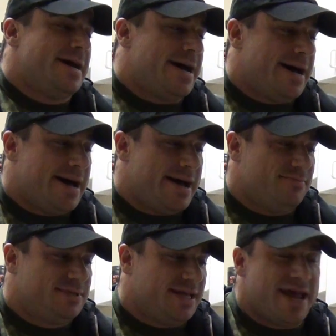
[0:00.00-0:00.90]

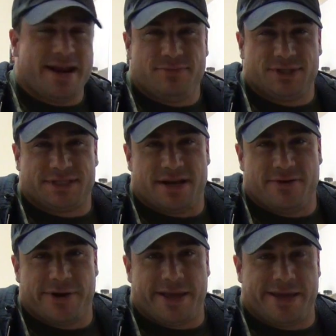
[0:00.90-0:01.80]
Tonight I'm just going
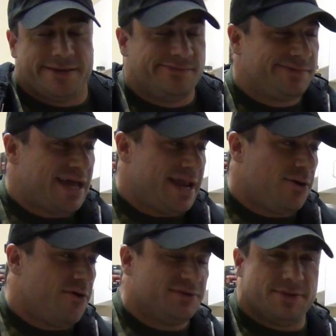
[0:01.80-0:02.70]
to really kind
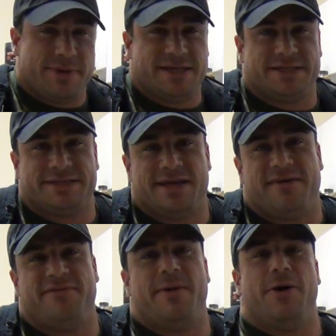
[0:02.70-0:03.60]
of go over some basic
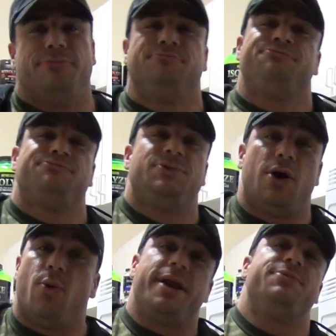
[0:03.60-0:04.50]
stuff about
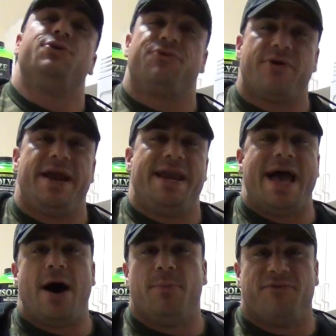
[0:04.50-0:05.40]
what I'm doing right
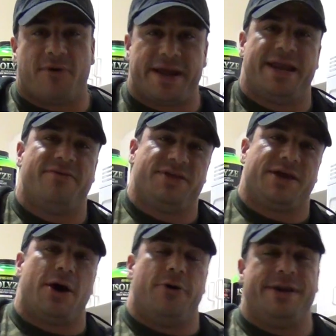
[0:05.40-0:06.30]
now before I get
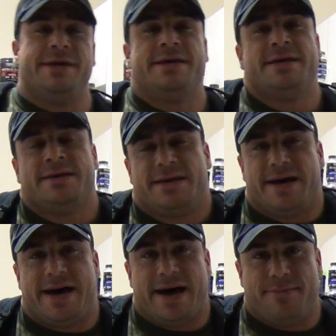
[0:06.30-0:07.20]
everything going.
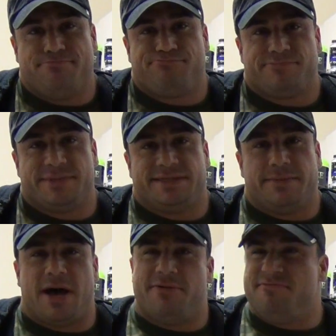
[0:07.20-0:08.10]
It's
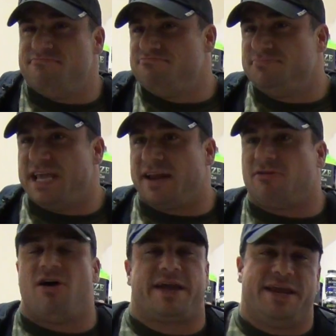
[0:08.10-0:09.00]
about 10
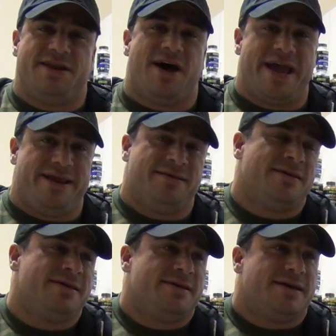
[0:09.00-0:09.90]
o'clock at night.
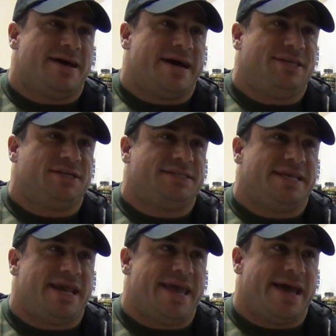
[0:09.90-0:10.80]
I just
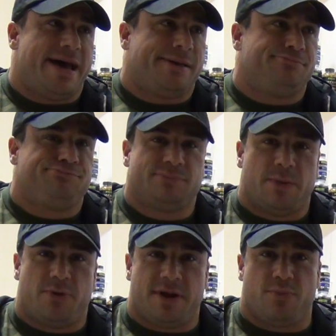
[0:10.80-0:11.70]
did a
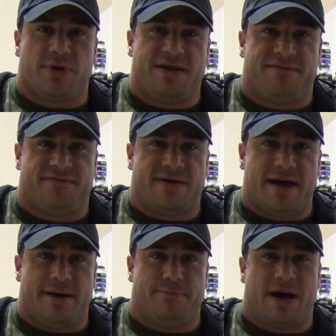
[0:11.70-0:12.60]
pretty brief
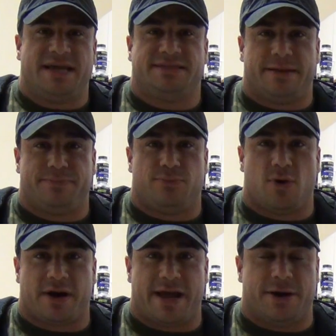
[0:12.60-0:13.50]
bicep
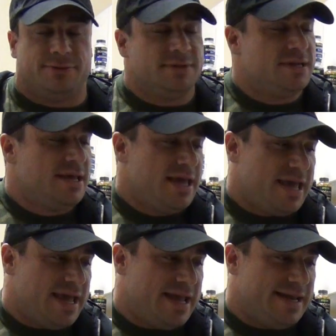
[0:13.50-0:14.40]
workout,
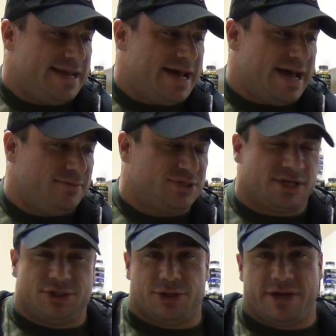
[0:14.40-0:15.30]
and I'm just
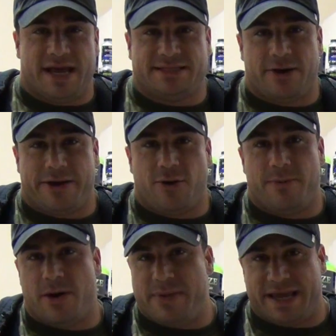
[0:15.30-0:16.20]
going to show you guys how I go
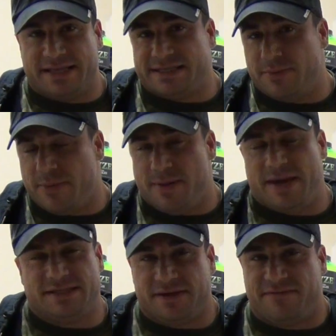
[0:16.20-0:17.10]
about making some of my
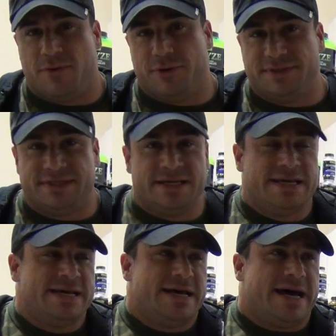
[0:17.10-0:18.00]
basic foods
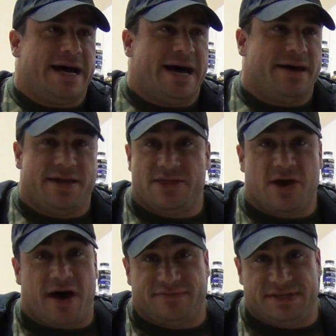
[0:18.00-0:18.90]
in the
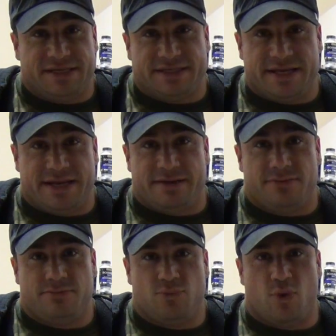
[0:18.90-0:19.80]
off season
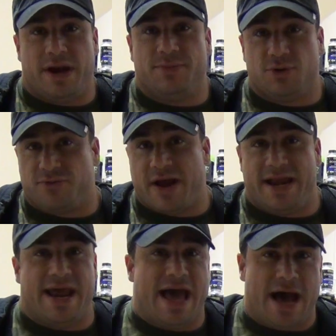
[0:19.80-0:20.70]
and what I'm doing
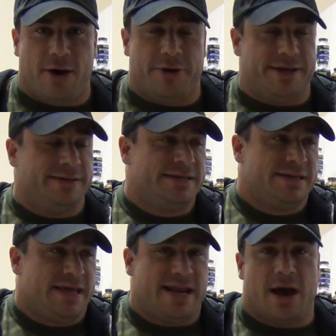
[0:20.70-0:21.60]
right now and
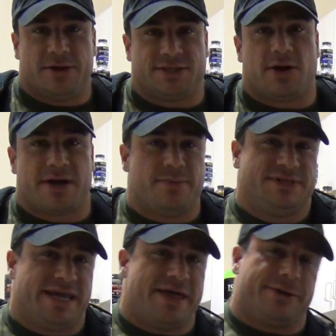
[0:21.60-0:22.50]
how it's all coming
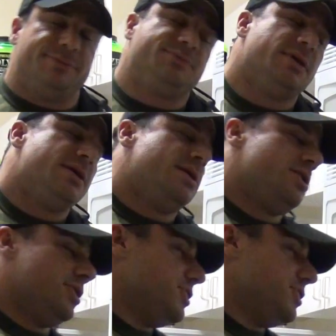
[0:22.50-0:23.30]
together. You'll